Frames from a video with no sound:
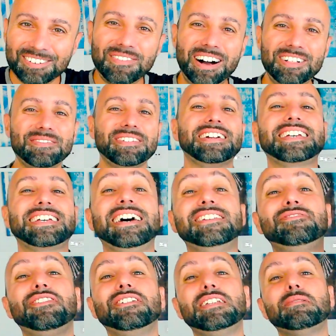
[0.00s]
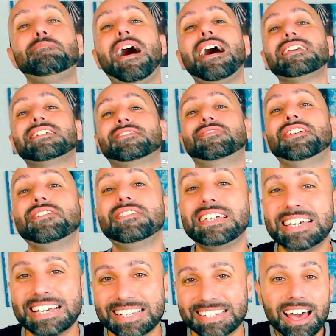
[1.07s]
Albert, and for the past few
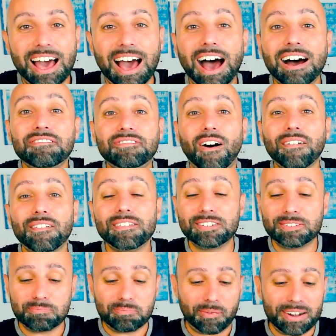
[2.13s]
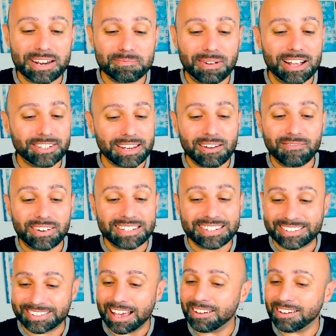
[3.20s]
years, I've focused pretty much every
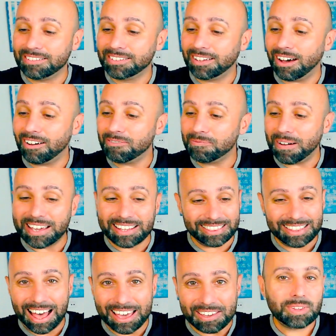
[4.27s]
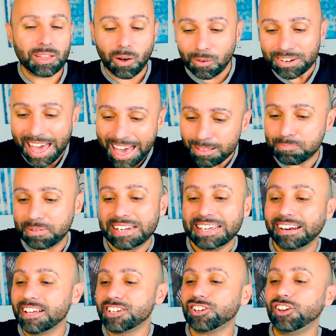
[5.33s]
second of my life on helping
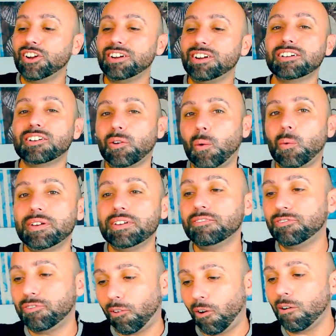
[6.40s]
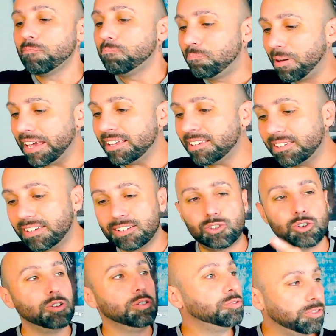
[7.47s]
English learners growing from basic
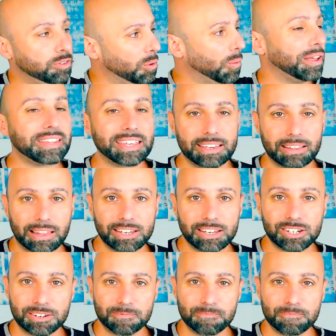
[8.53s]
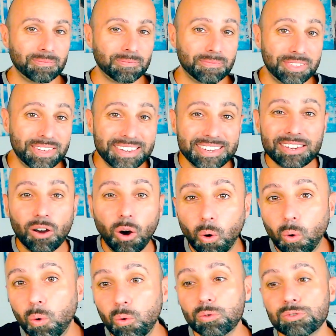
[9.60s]
to fluent English. They
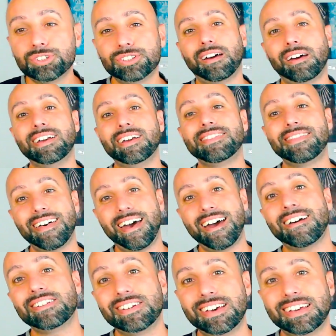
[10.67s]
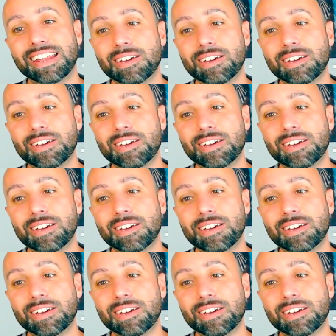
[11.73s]
all started their journey